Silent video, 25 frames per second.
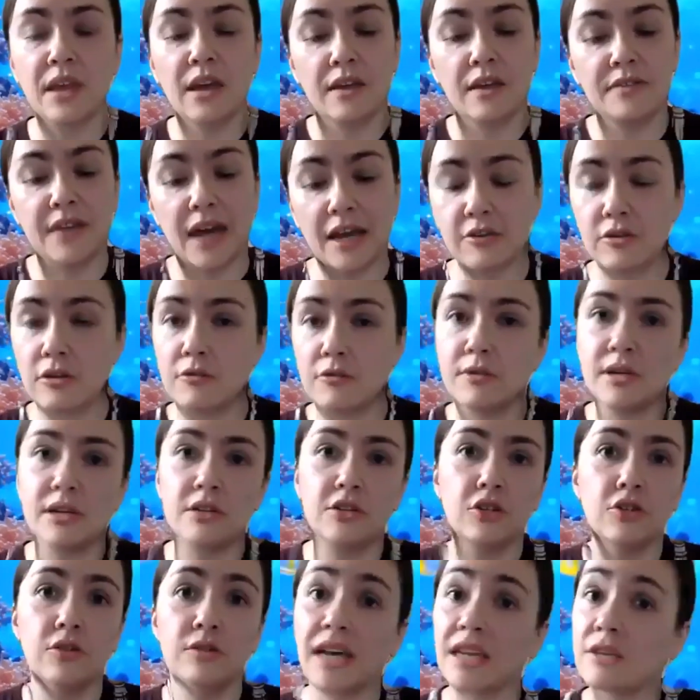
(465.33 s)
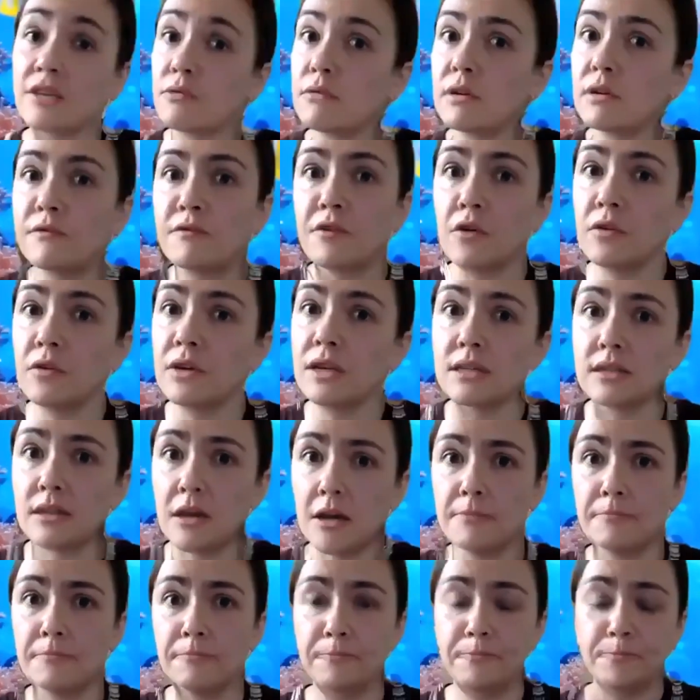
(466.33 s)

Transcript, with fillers: That's what we do. And that's what we focus on.